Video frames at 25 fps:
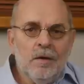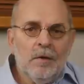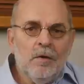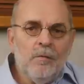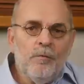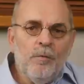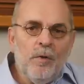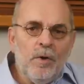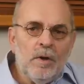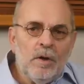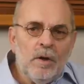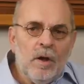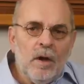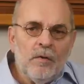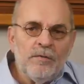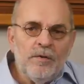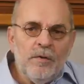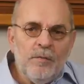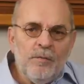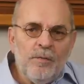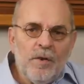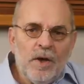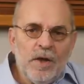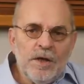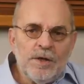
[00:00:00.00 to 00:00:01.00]
The fun of
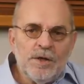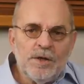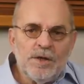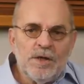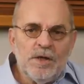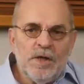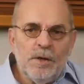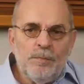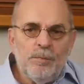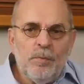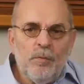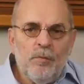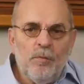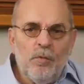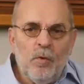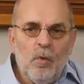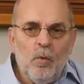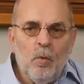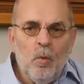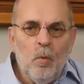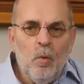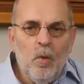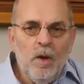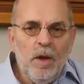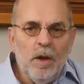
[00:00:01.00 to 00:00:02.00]
devices that
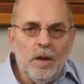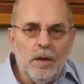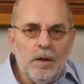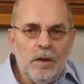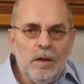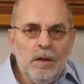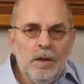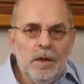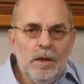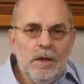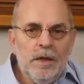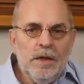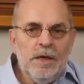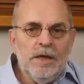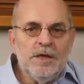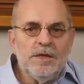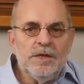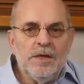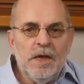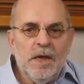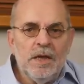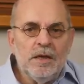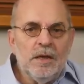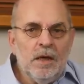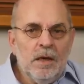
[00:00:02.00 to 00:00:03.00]
perform well is
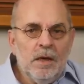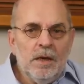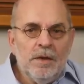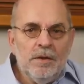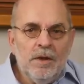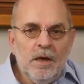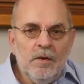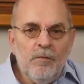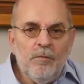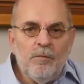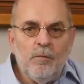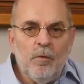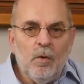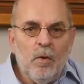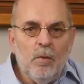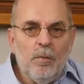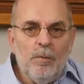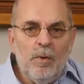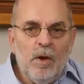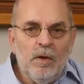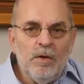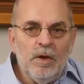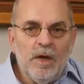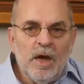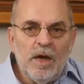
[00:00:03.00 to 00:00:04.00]
that they
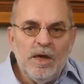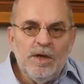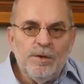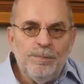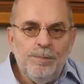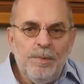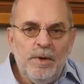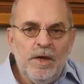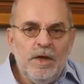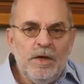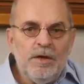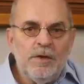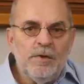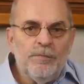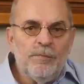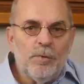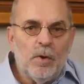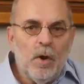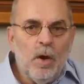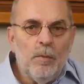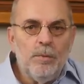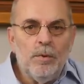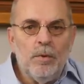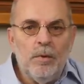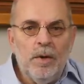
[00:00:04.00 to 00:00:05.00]
form a nice base
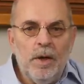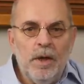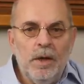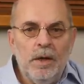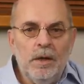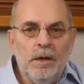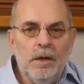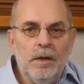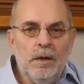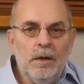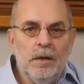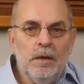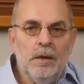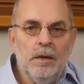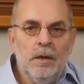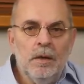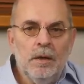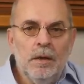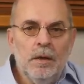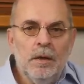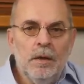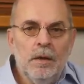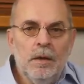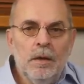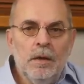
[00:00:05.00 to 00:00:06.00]
for upgrading.
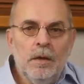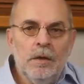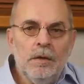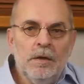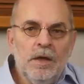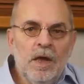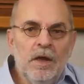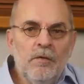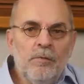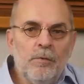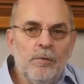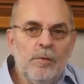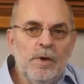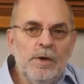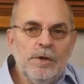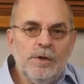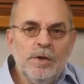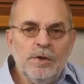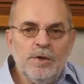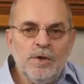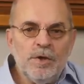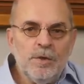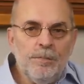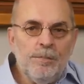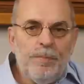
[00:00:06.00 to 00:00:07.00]
Take for
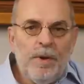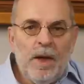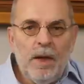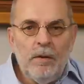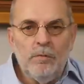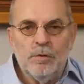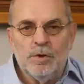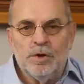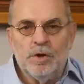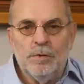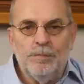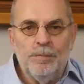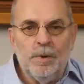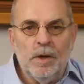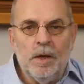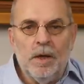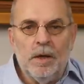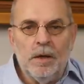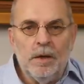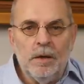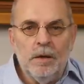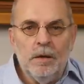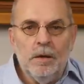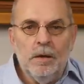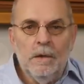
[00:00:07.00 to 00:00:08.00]
instance the power
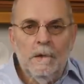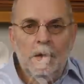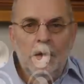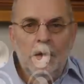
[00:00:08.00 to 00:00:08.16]
supply.